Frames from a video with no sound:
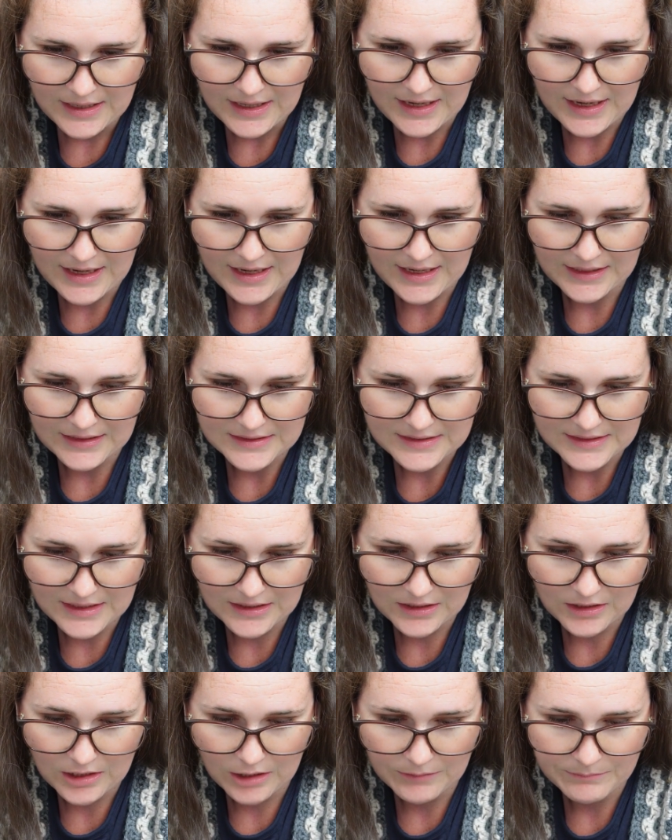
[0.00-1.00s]
And
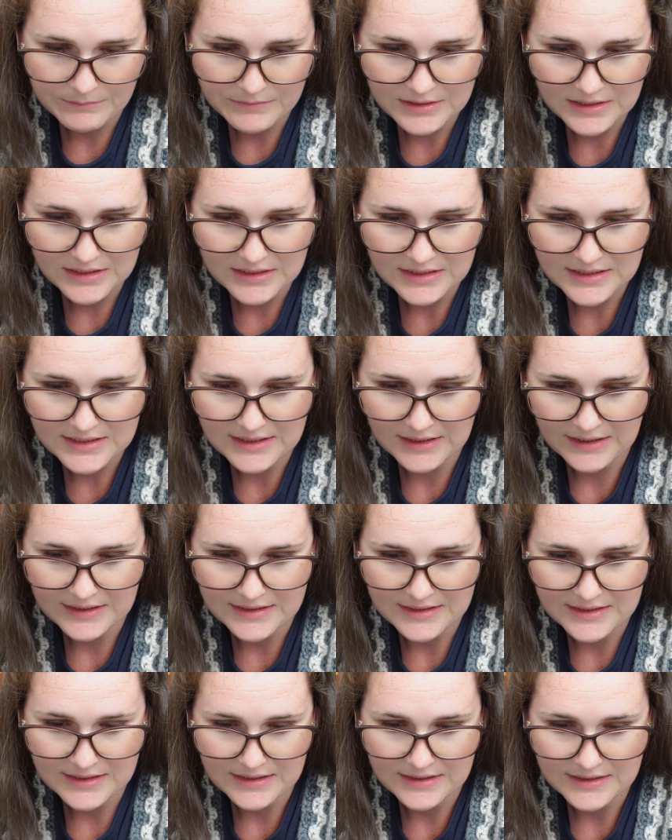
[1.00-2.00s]
it comes in
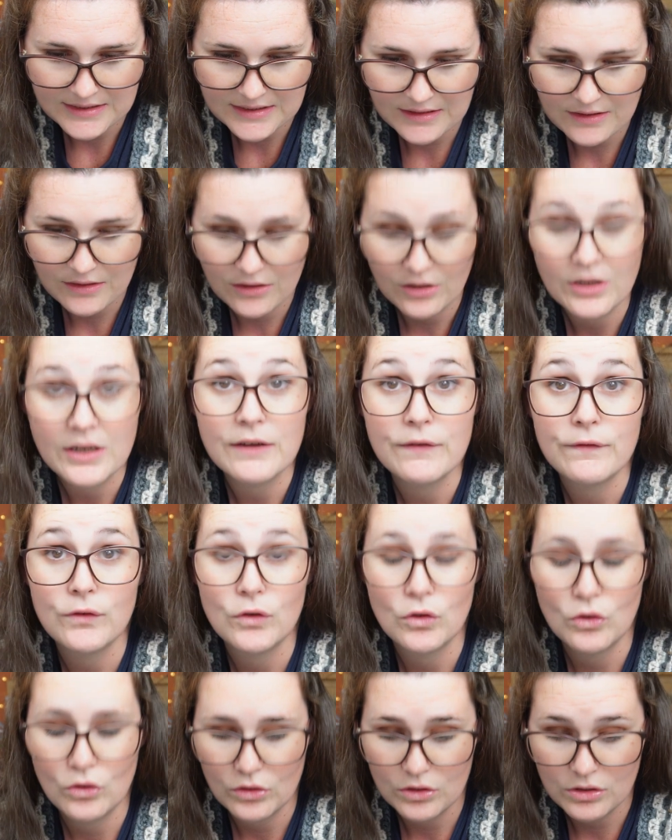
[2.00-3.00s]
sizes
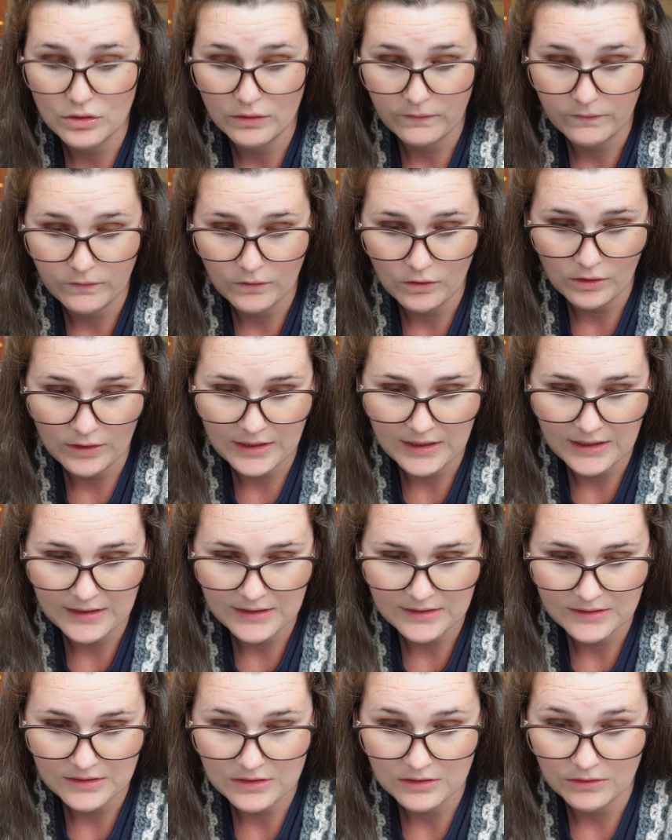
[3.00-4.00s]
34 to
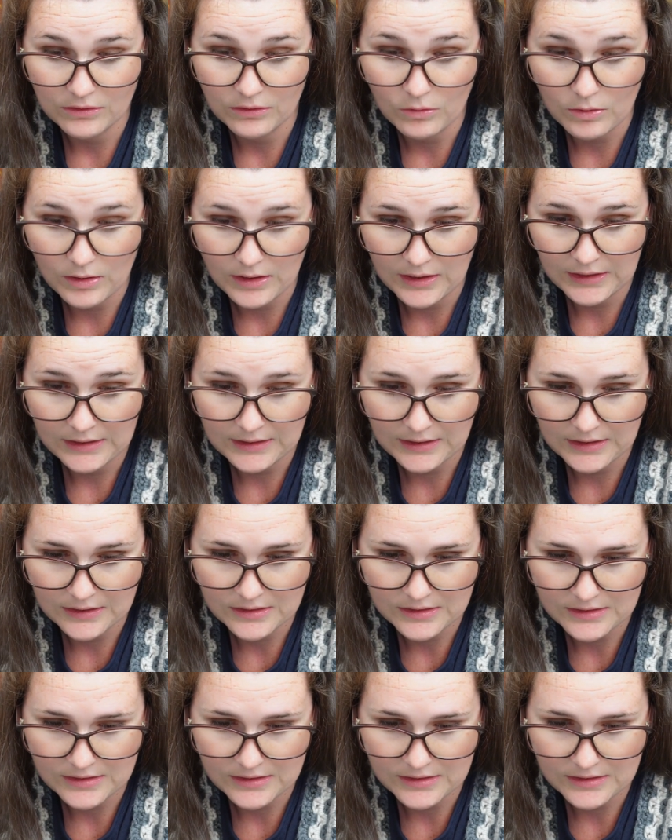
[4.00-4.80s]
48, so quite a large